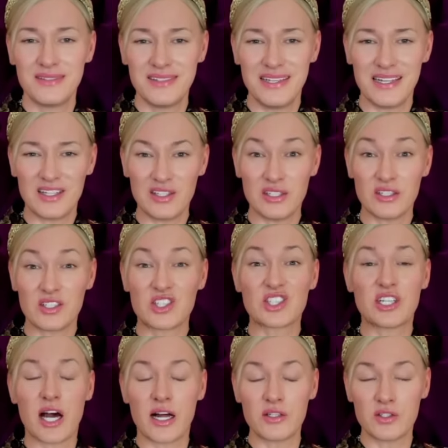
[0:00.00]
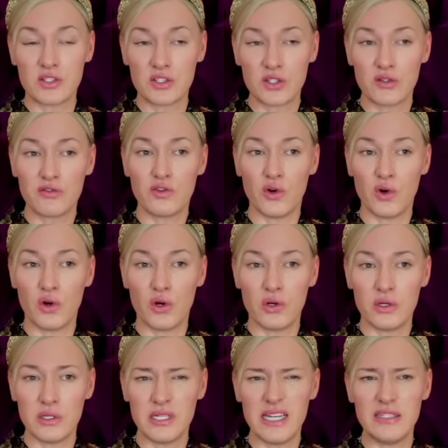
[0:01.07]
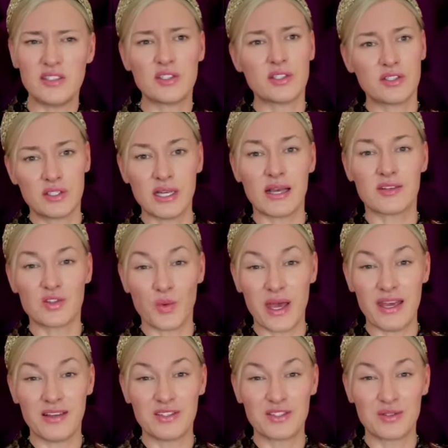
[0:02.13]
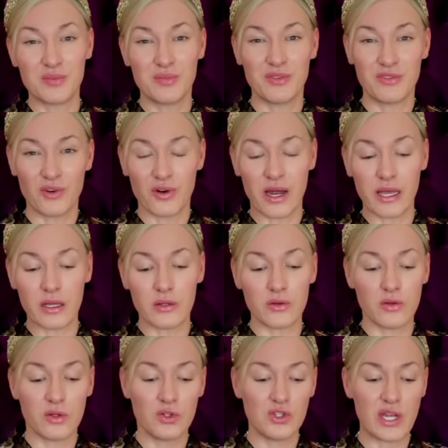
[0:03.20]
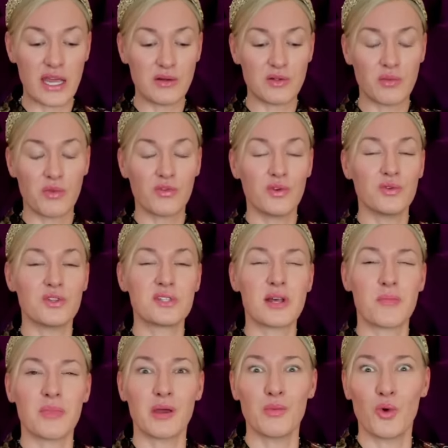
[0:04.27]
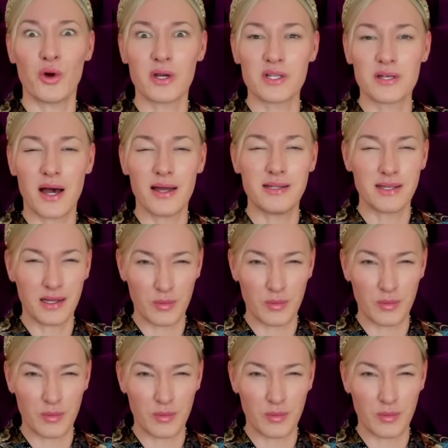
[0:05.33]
little studs for at least six weeks before I can change them through to something more exciting.